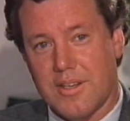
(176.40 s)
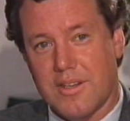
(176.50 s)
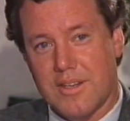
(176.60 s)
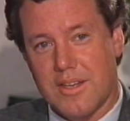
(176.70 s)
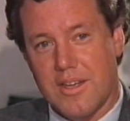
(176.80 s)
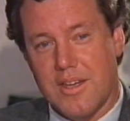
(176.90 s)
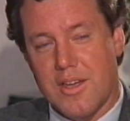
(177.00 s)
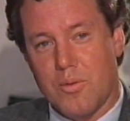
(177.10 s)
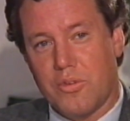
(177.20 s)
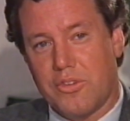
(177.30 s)
Yeah.
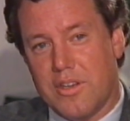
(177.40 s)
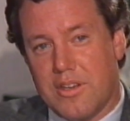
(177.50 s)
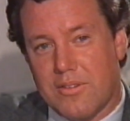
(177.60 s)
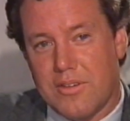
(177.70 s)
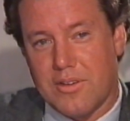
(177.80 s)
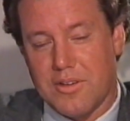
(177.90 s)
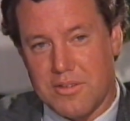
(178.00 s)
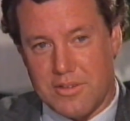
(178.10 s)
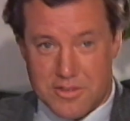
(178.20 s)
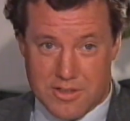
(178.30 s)
Well, seeing you
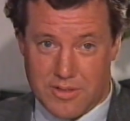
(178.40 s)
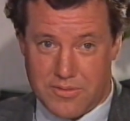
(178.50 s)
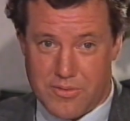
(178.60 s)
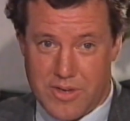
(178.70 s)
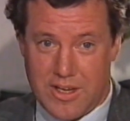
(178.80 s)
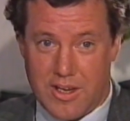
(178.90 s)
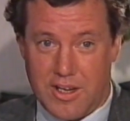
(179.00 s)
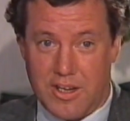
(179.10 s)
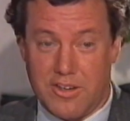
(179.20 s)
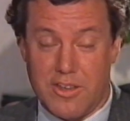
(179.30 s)
got yourself and Ringo
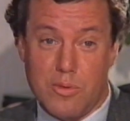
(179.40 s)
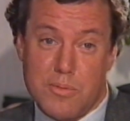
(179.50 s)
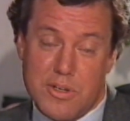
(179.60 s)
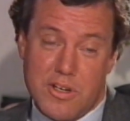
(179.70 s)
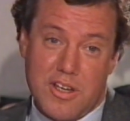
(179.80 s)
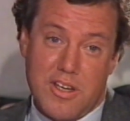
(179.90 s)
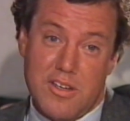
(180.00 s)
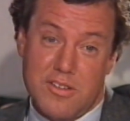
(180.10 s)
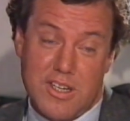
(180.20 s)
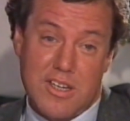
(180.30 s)
getting together, wouldn't it be a good
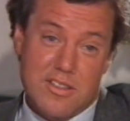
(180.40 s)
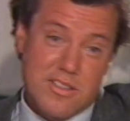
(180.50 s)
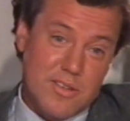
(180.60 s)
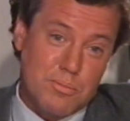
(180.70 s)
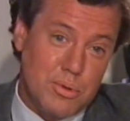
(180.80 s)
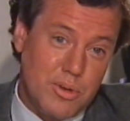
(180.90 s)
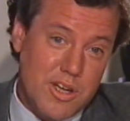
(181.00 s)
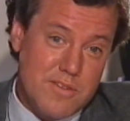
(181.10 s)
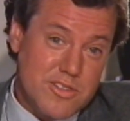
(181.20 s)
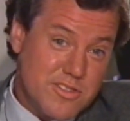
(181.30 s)
idea just to get
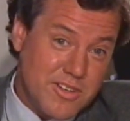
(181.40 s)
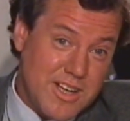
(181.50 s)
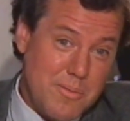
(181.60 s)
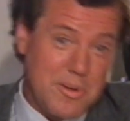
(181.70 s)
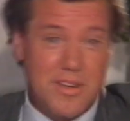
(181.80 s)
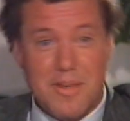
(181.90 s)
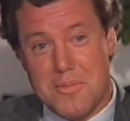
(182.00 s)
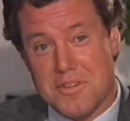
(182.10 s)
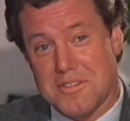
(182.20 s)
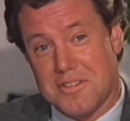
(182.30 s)
Paul over just for a couple of
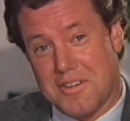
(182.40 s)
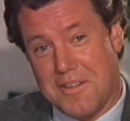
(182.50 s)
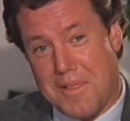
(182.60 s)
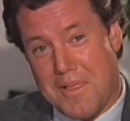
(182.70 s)
numbers? And